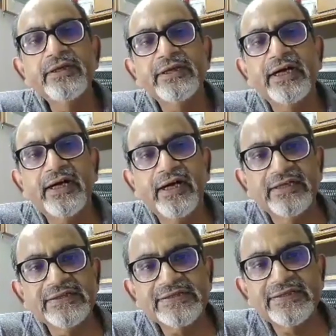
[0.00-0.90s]
the
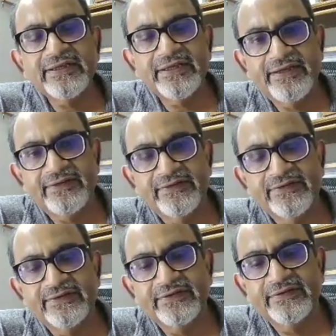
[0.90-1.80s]
answer
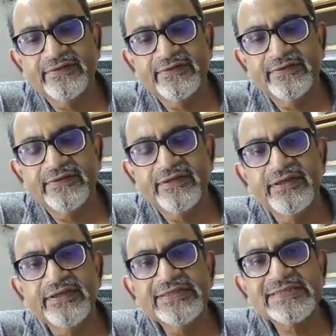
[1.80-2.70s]
is
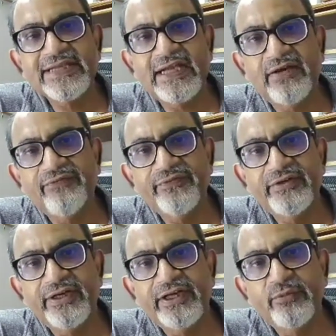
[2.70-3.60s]

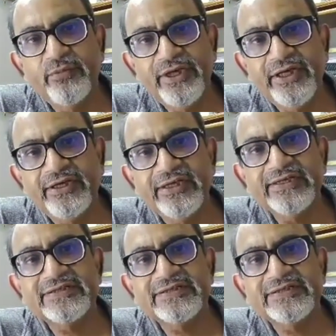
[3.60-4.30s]
self-illuminating